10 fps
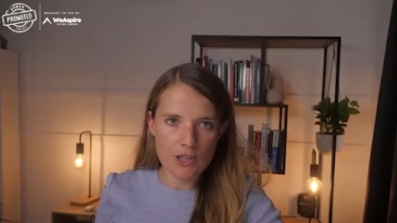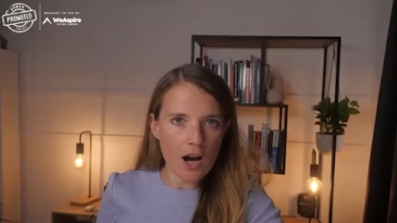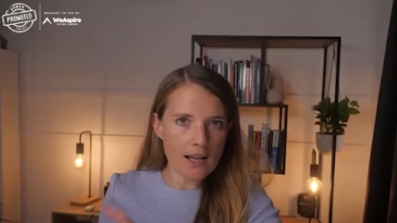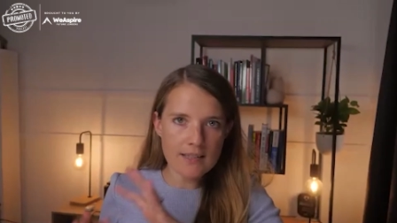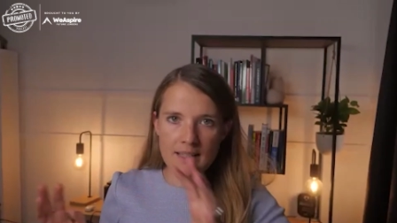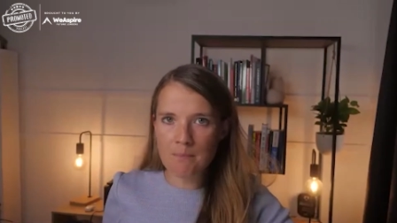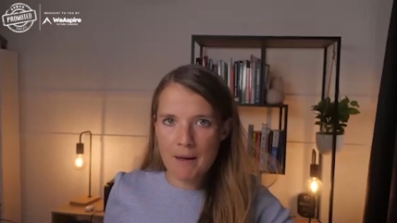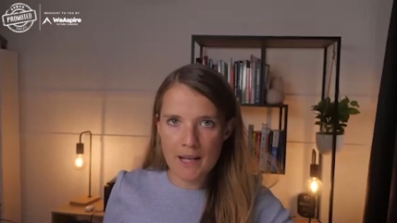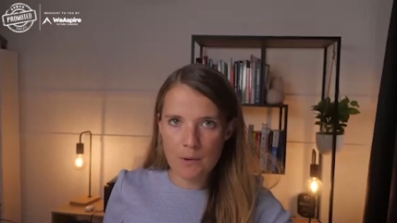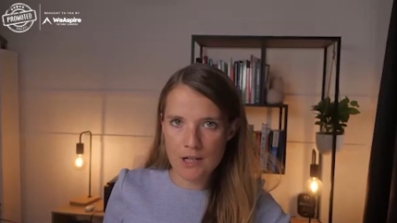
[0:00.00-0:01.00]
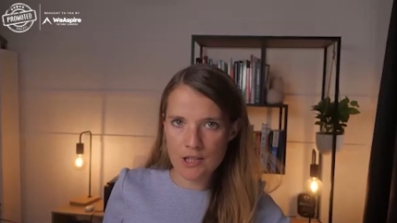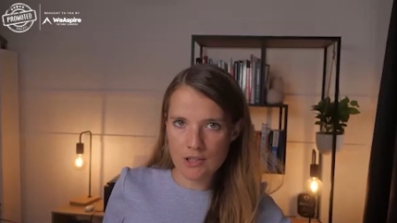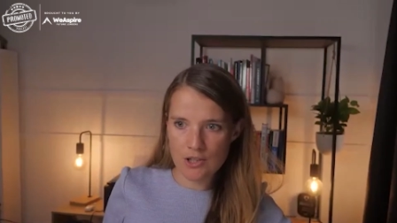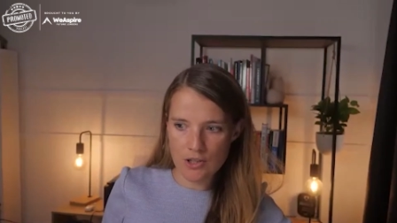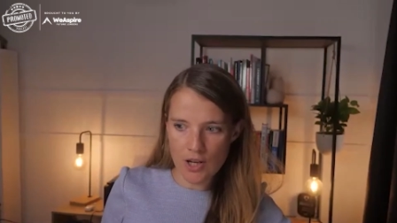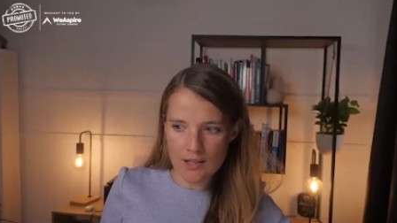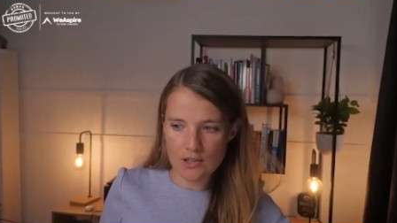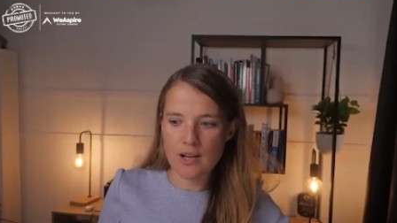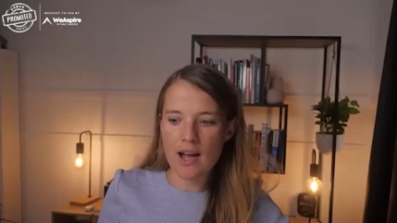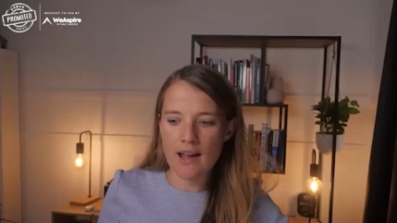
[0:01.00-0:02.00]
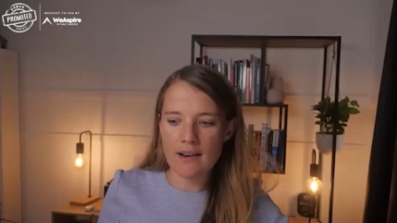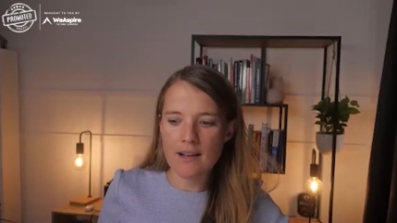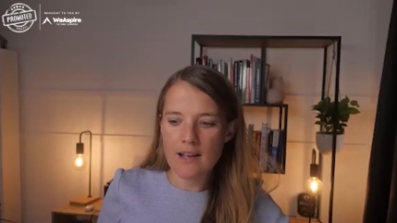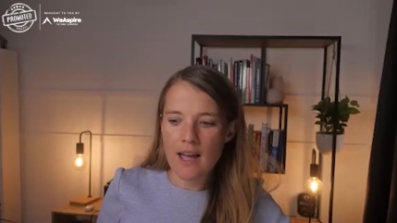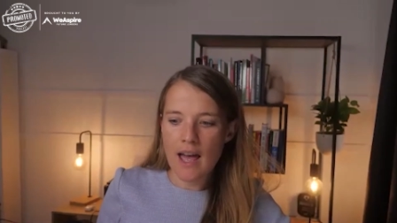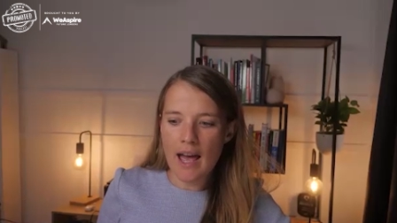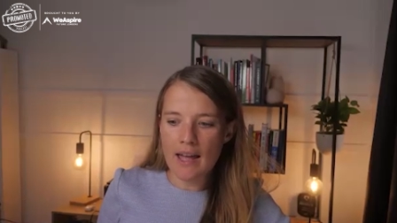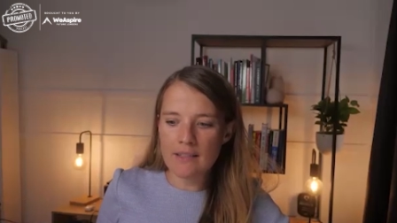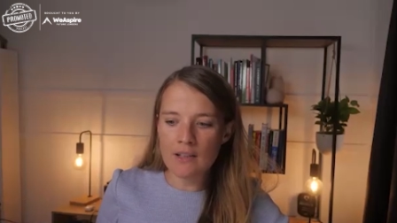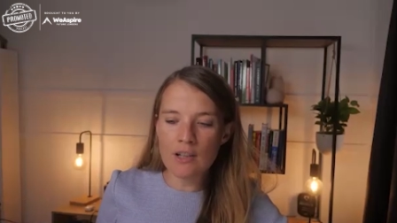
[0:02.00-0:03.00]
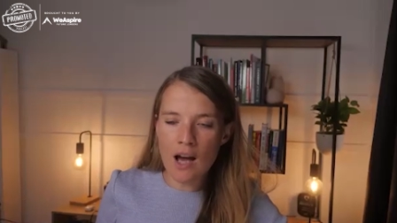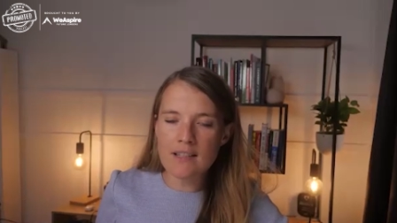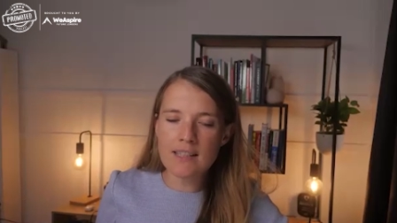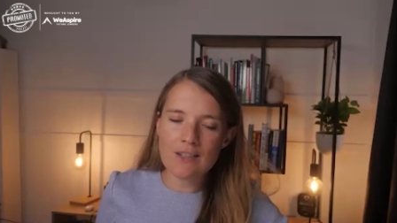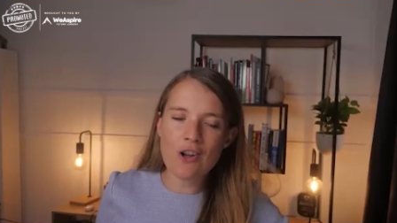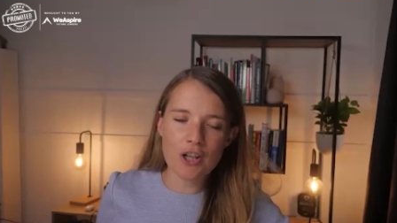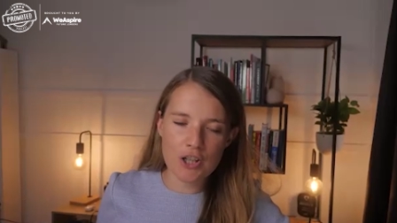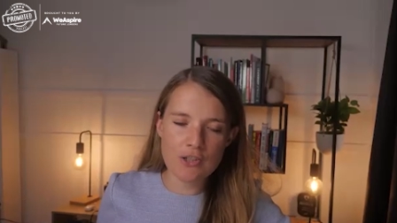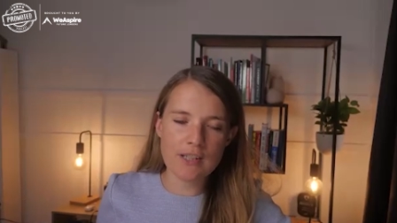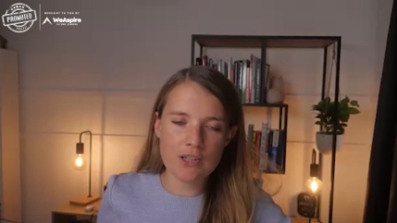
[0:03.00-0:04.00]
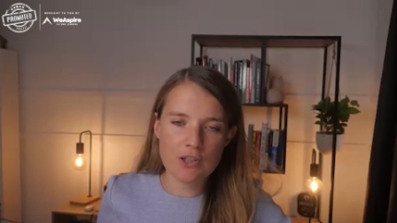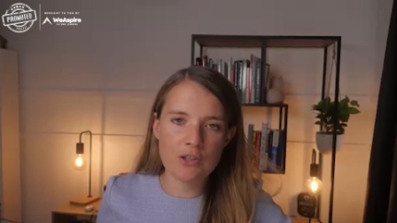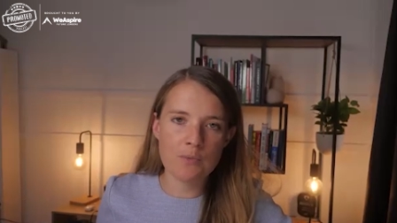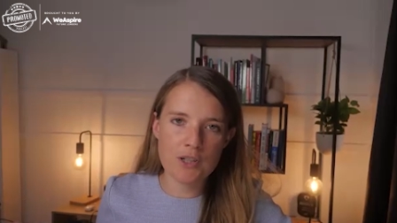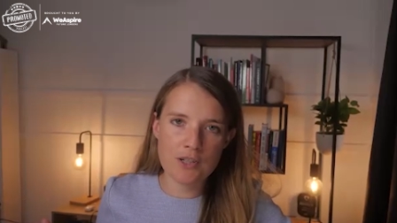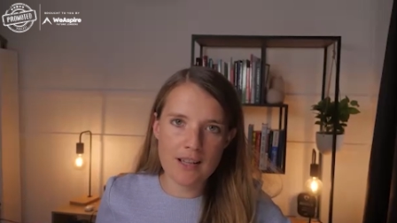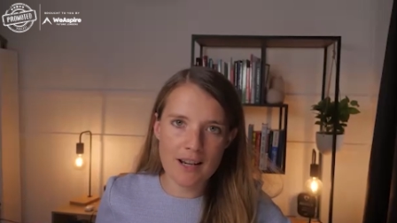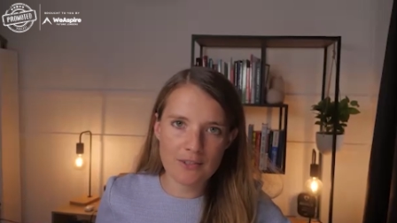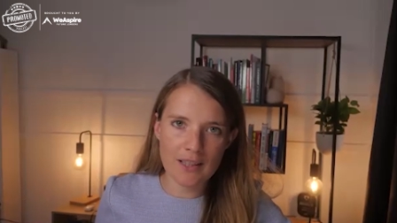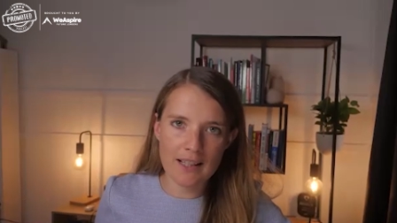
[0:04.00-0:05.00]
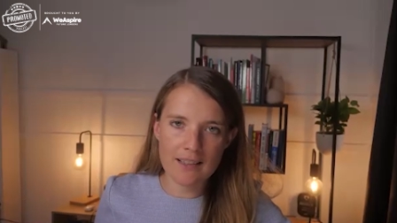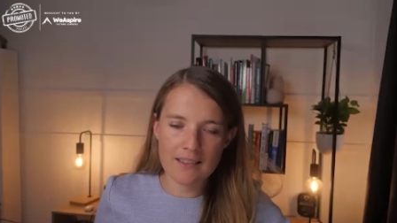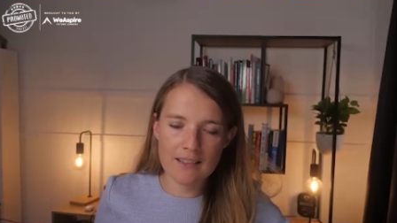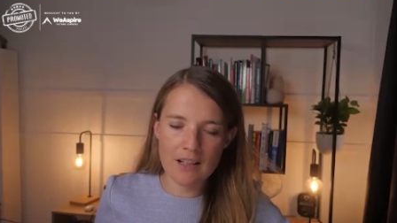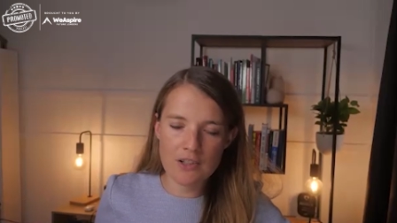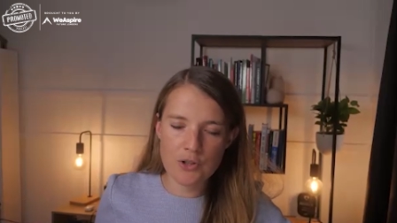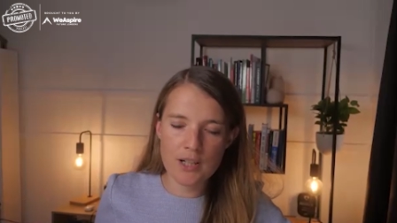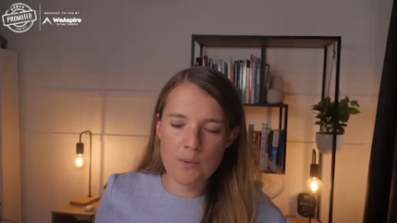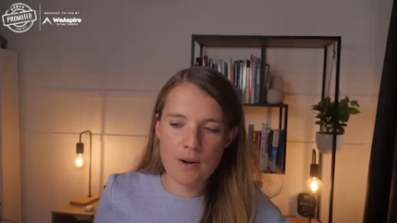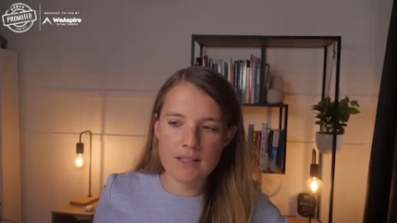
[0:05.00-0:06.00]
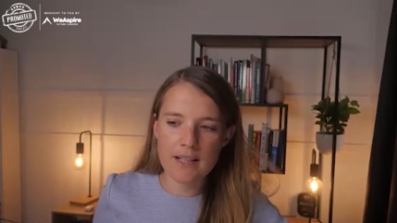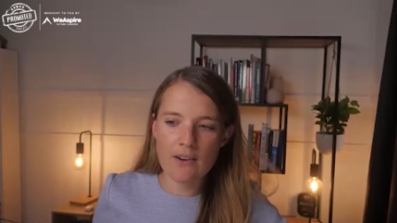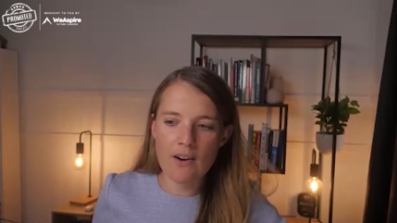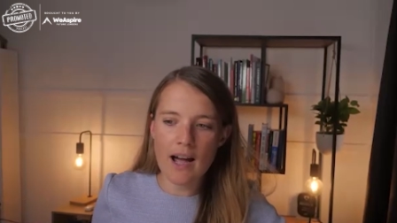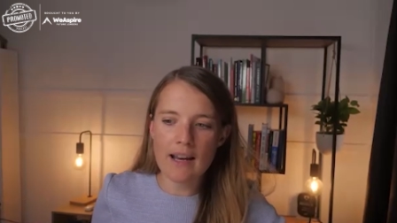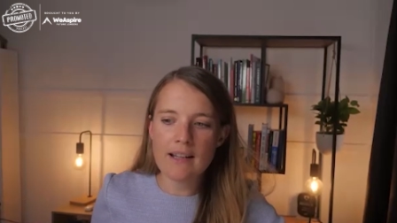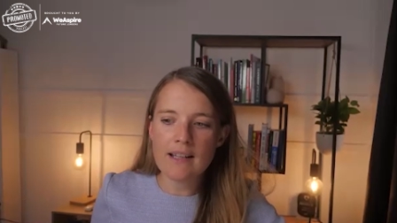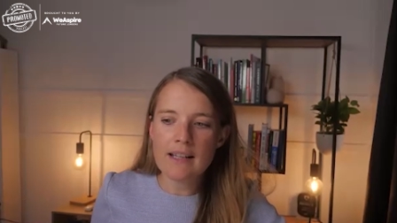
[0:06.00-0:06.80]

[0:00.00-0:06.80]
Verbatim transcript: So asking as many questions as, as you can, and uh, asking not accusing too, which is kind of like a tricky one to get right.